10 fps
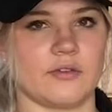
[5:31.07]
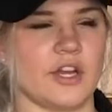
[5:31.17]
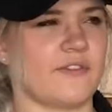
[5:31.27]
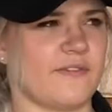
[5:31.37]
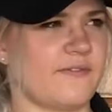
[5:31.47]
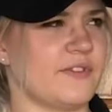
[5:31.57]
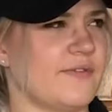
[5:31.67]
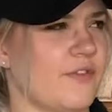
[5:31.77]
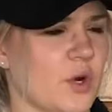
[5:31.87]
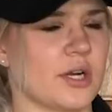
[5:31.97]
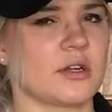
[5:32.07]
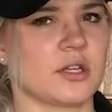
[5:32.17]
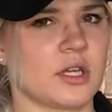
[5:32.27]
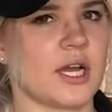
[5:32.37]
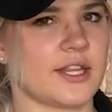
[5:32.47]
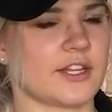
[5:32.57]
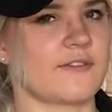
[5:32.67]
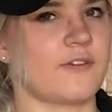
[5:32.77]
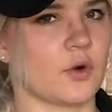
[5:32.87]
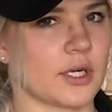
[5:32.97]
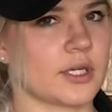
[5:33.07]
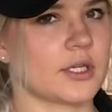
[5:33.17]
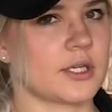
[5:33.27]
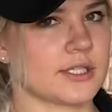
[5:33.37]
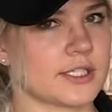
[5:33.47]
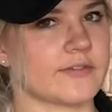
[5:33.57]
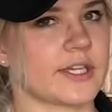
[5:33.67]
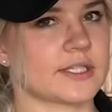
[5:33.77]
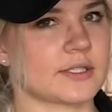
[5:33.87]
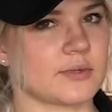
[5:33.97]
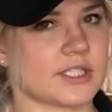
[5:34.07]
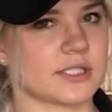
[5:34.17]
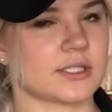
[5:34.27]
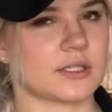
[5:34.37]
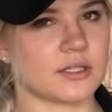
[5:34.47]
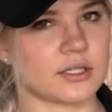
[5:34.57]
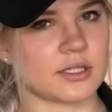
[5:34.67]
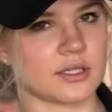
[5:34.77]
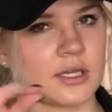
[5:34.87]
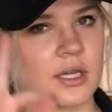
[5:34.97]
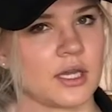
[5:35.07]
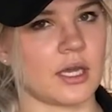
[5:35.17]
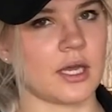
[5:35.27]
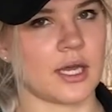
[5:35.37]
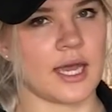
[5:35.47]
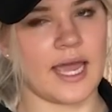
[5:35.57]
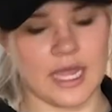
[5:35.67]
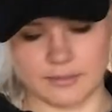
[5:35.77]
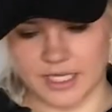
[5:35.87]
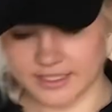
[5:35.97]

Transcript: no, 4, I think 4 servings, which is A+.